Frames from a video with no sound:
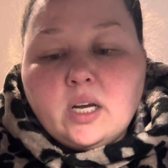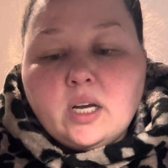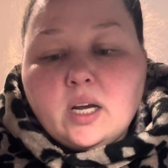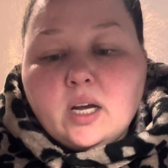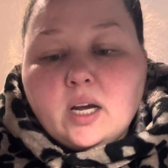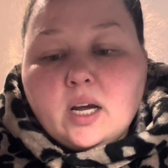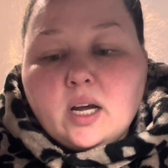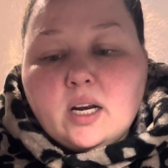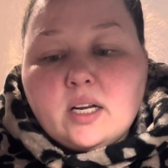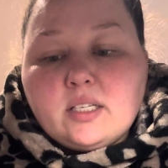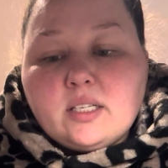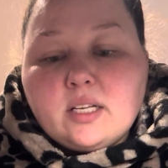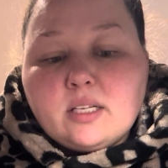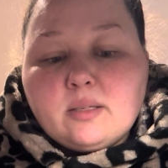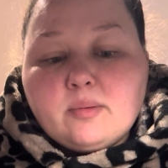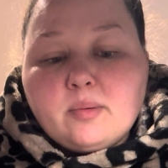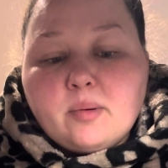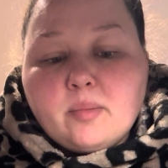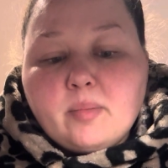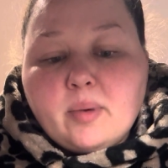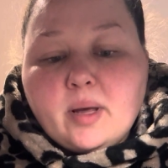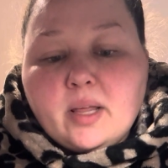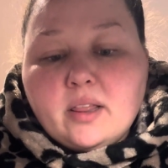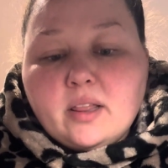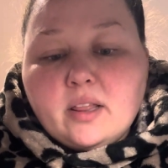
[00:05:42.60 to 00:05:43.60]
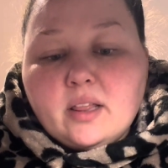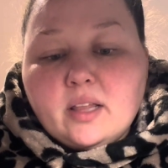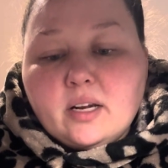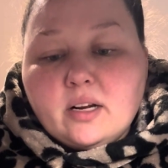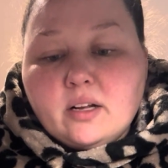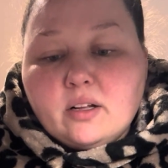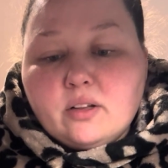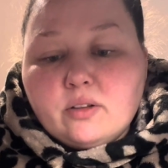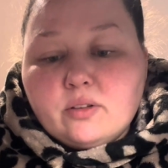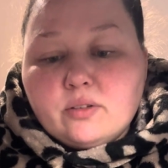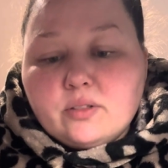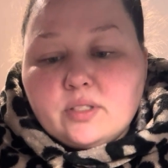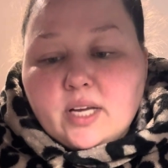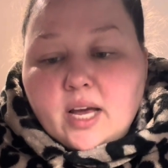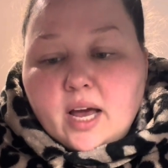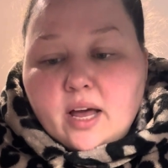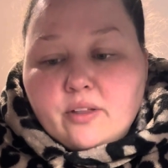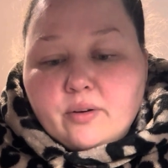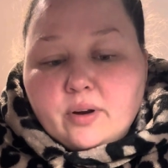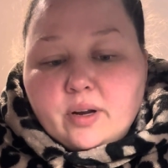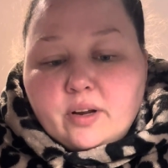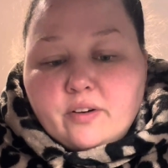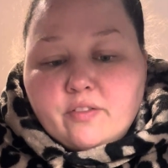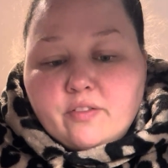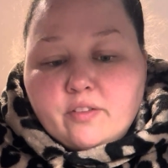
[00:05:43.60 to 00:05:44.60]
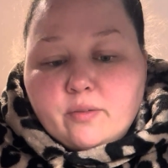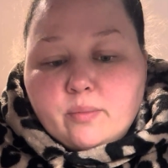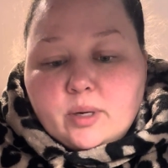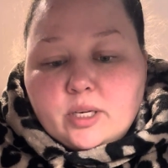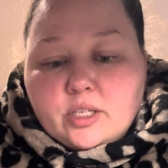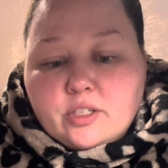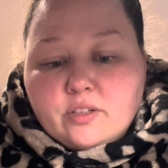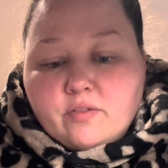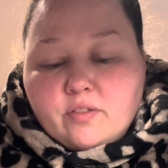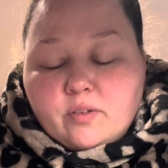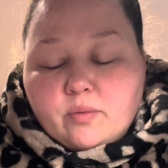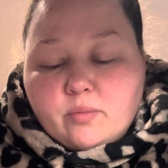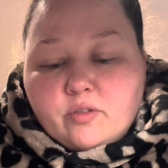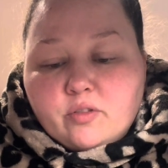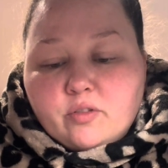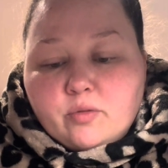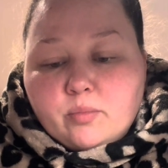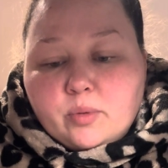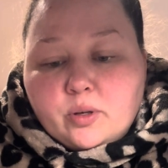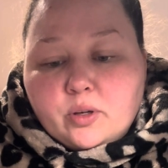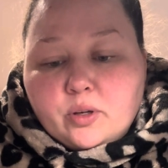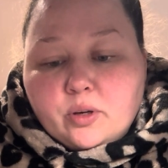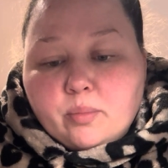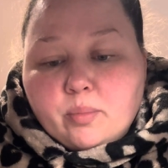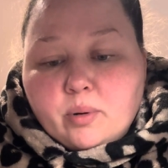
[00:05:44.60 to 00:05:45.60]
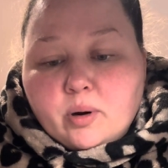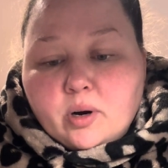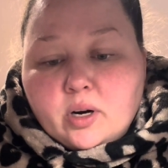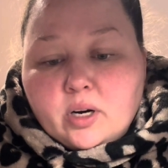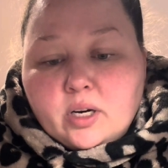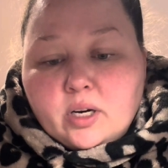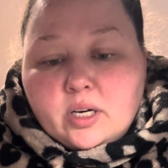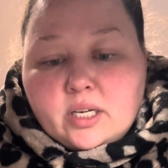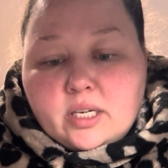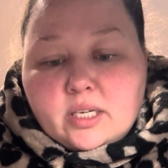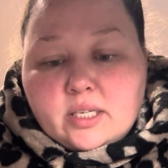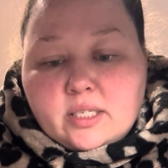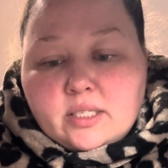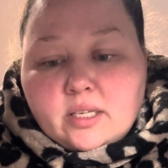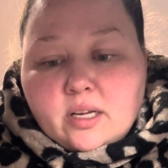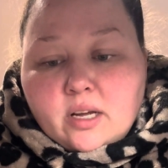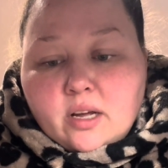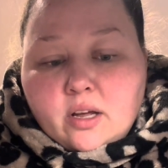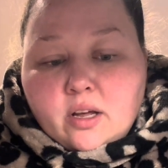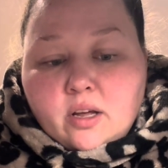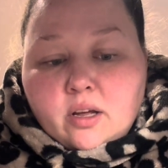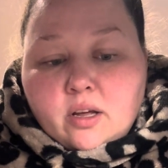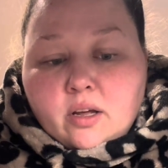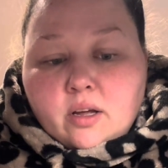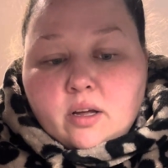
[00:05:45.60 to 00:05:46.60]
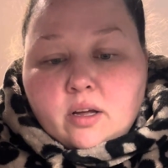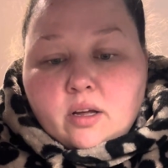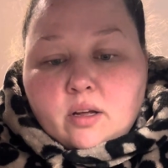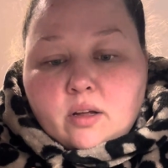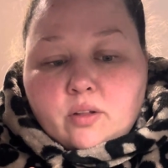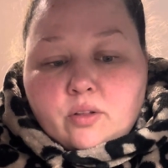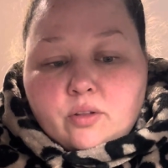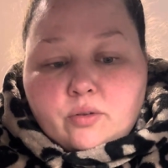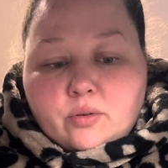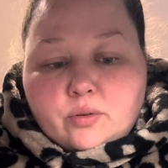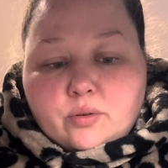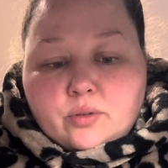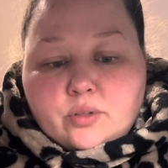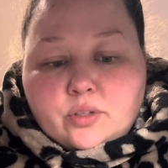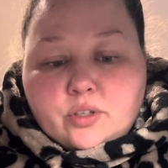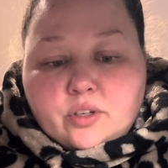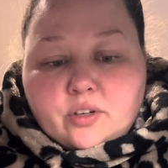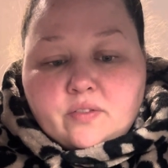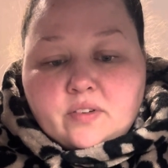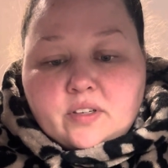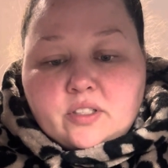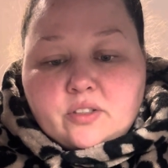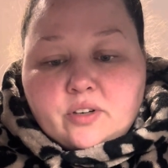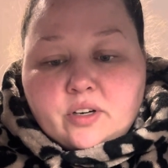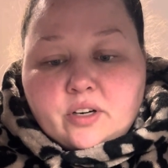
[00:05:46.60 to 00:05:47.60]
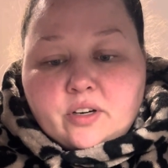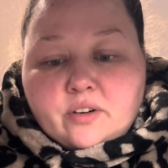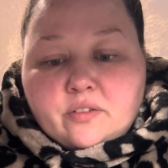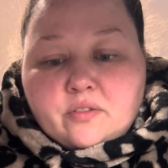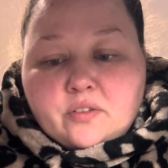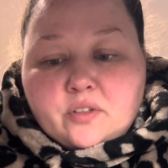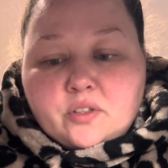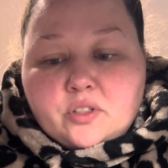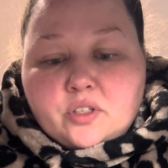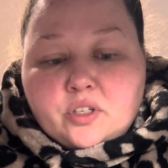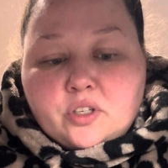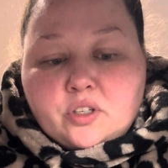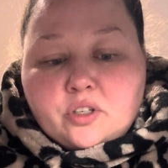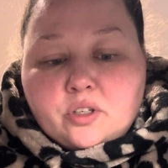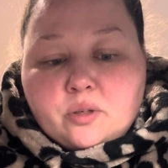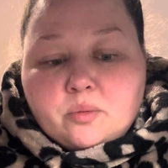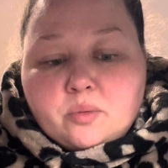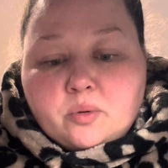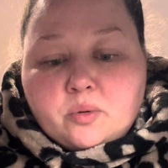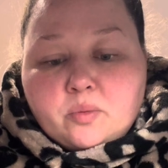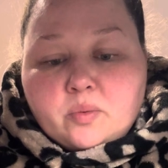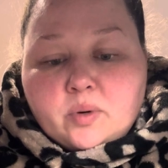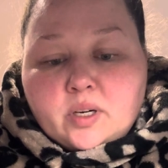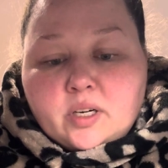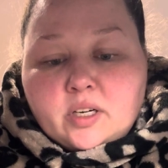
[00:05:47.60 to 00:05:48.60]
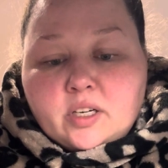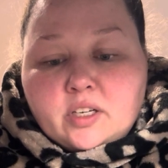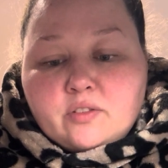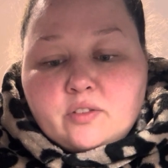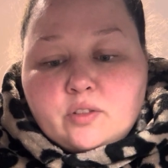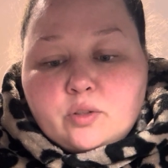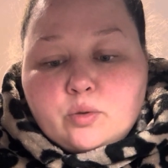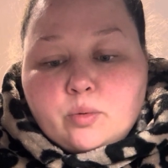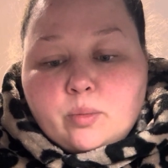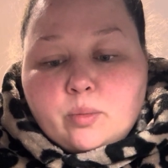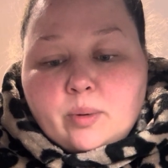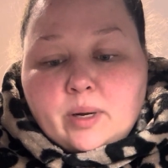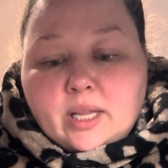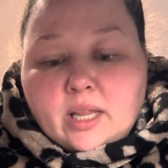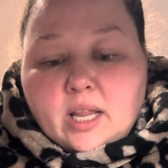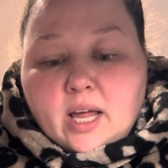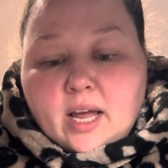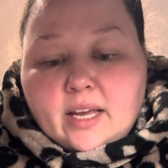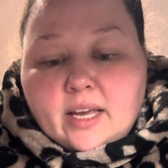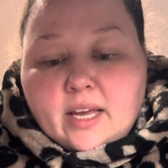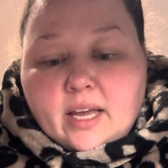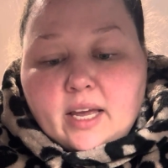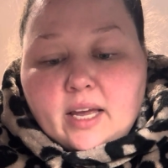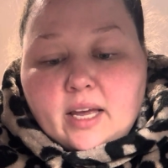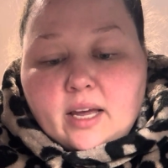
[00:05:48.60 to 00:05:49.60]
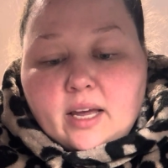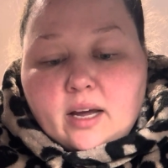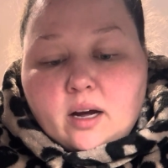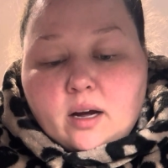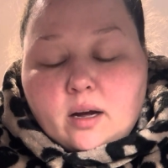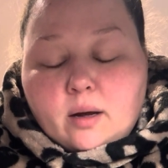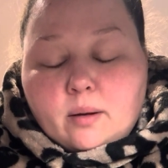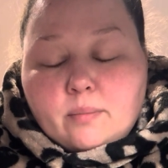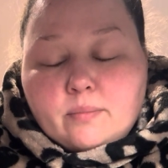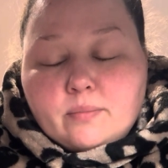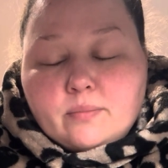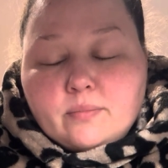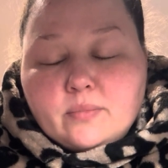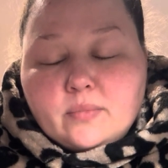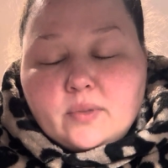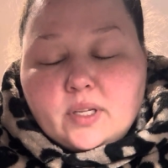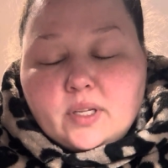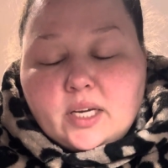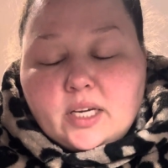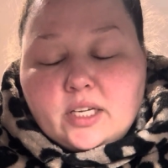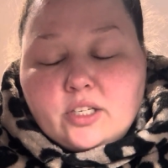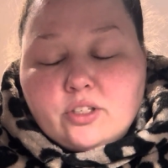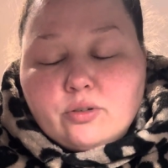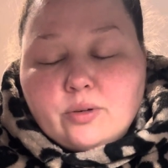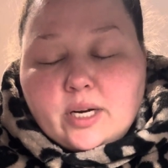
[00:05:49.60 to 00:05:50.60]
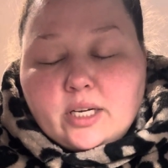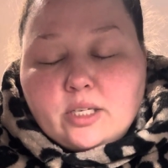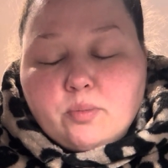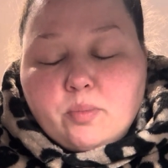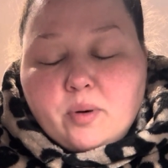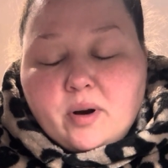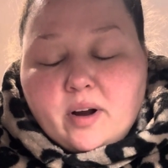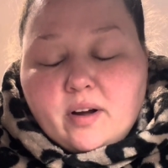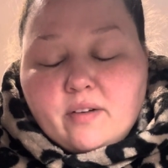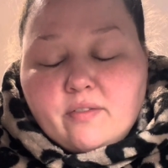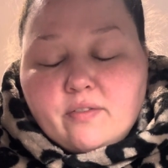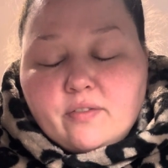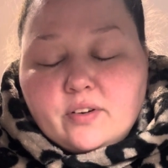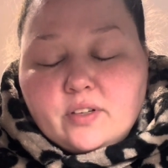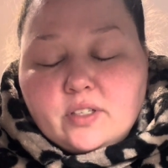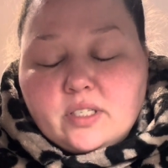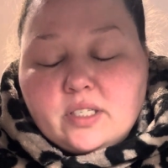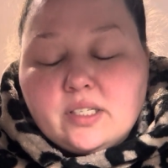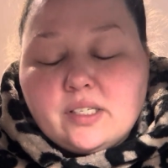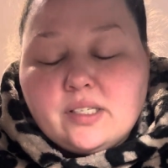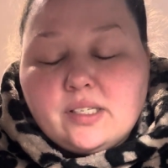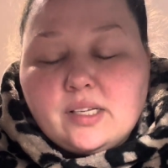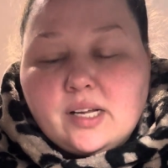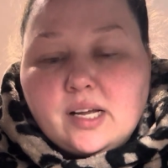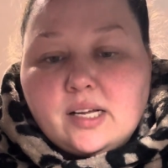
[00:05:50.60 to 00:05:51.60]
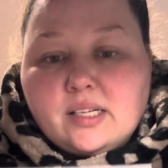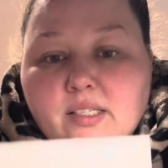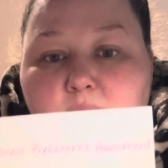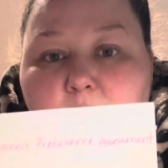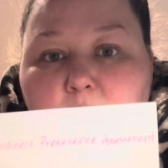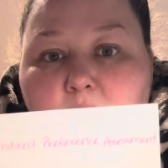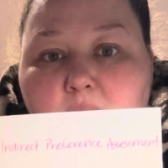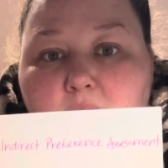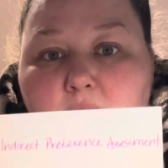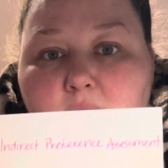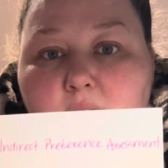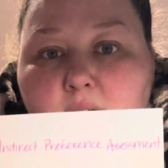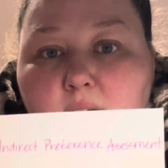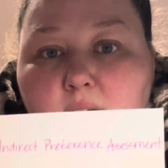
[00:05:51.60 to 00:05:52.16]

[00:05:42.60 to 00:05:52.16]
An assessment method that includes gathering information from familiar parties through surveys or interviews to determine what an individual might like. Indirect preference assessment.